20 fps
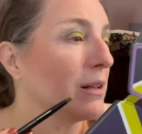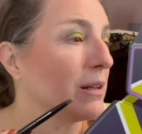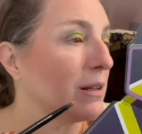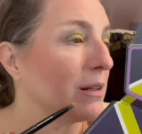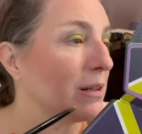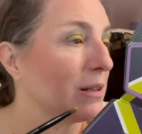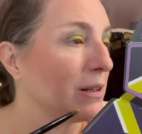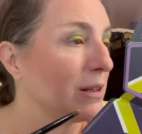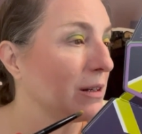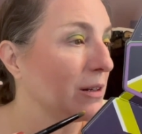
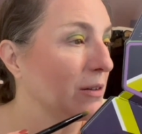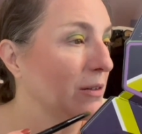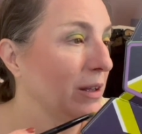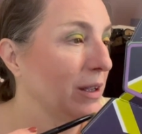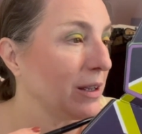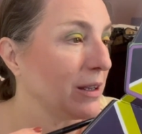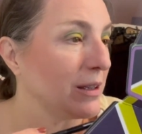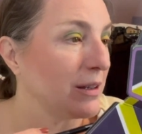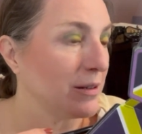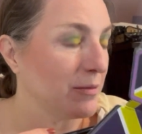
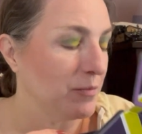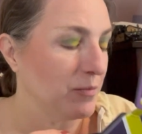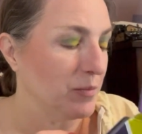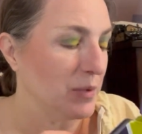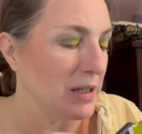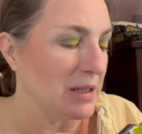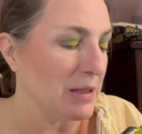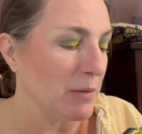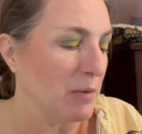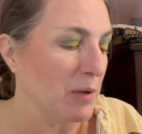
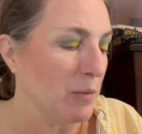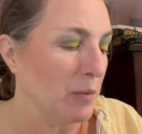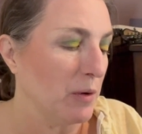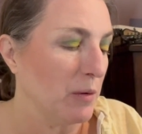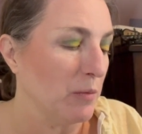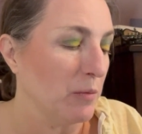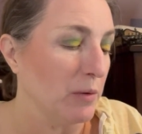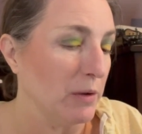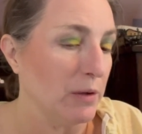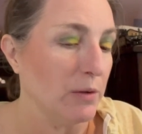because I'm going to
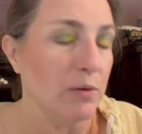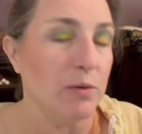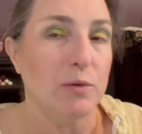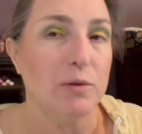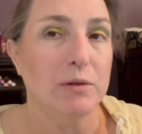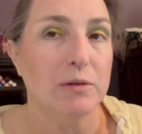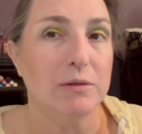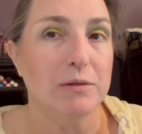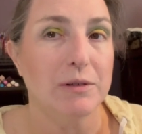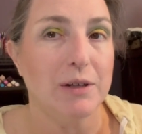put
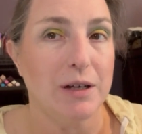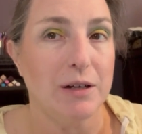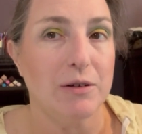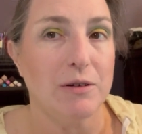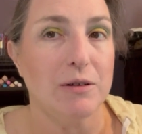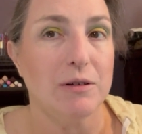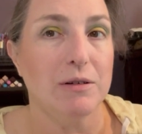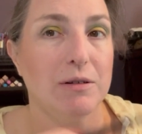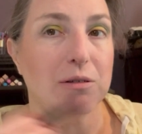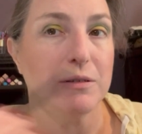blue
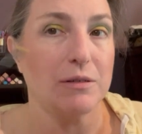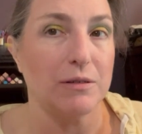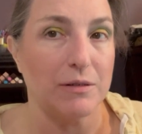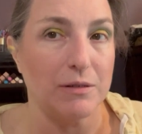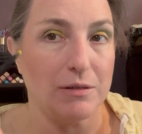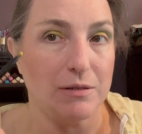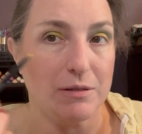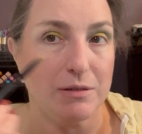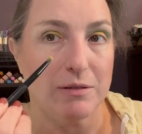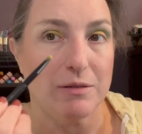liner
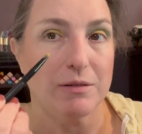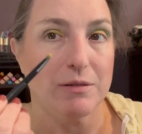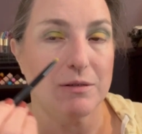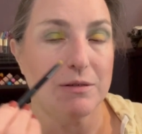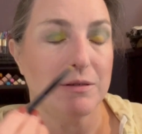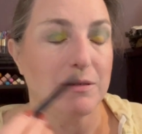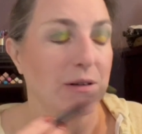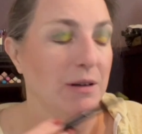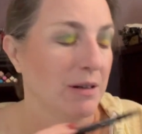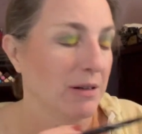
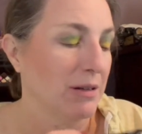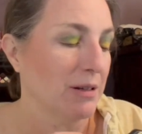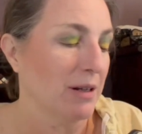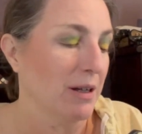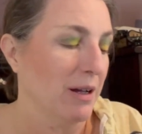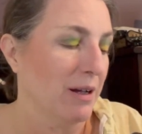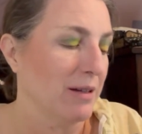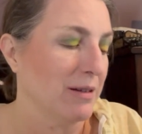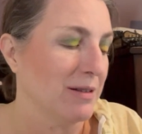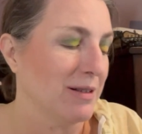on the
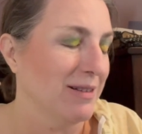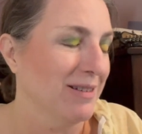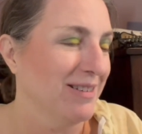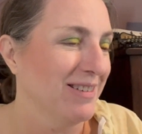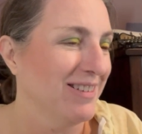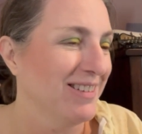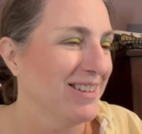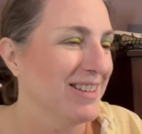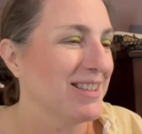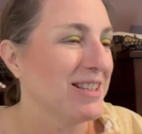eyes.
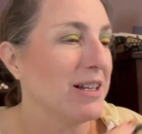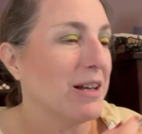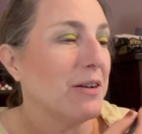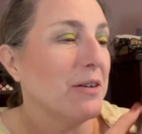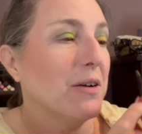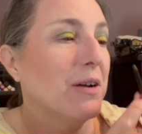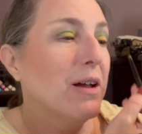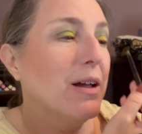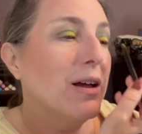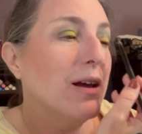
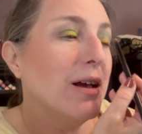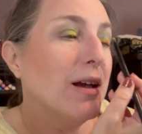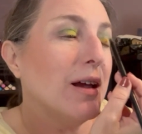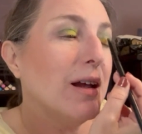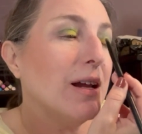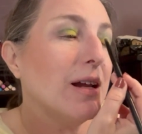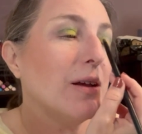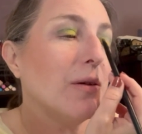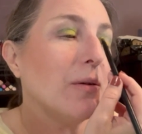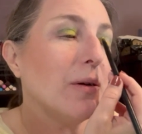So
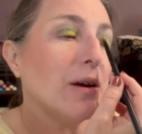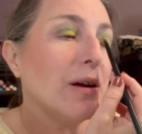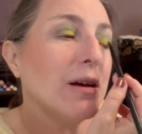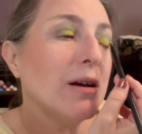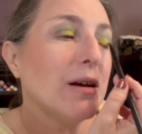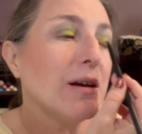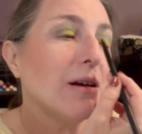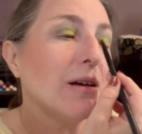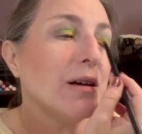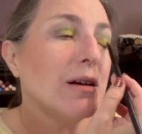anyway,
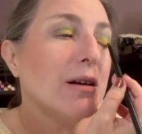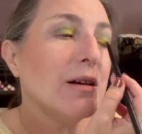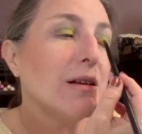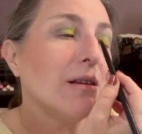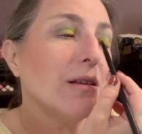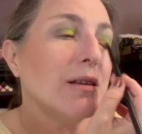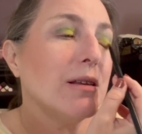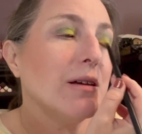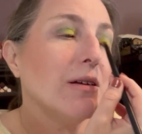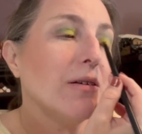
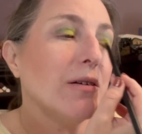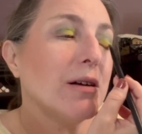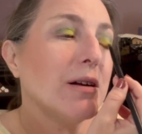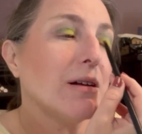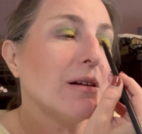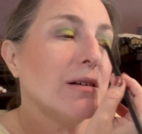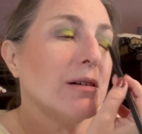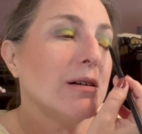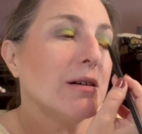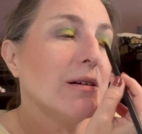
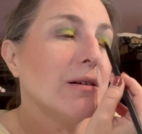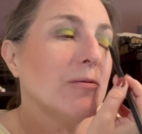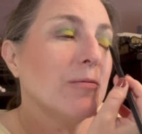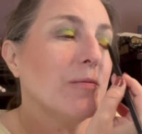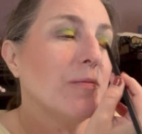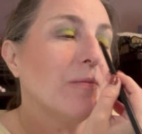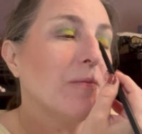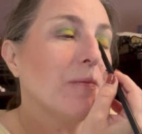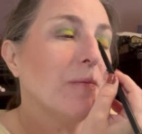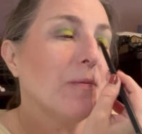theoretically,
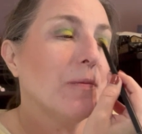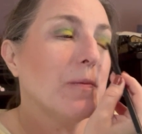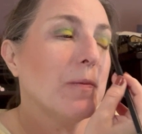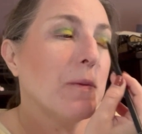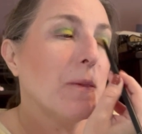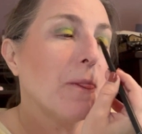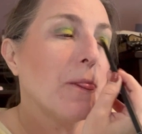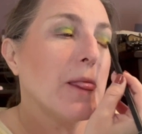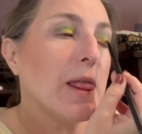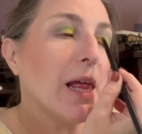
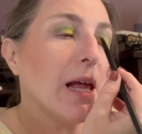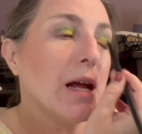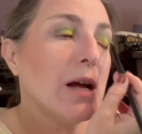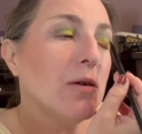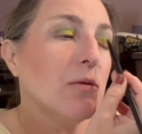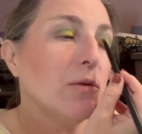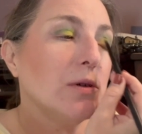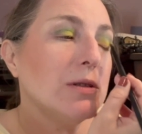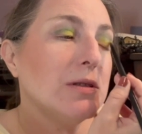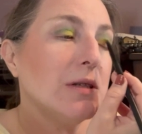
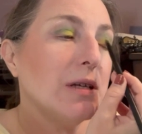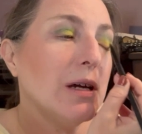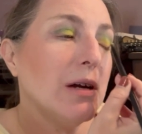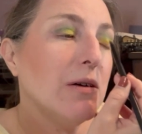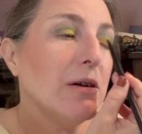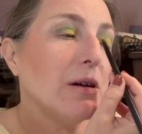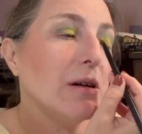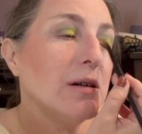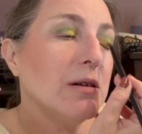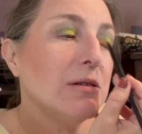we'll see how
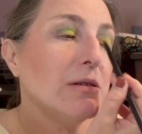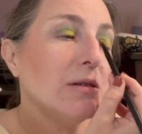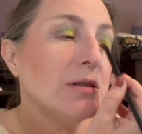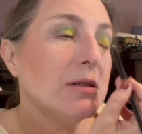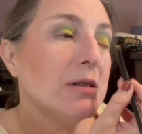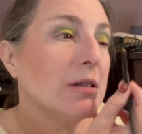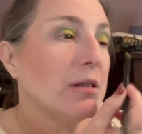it goes.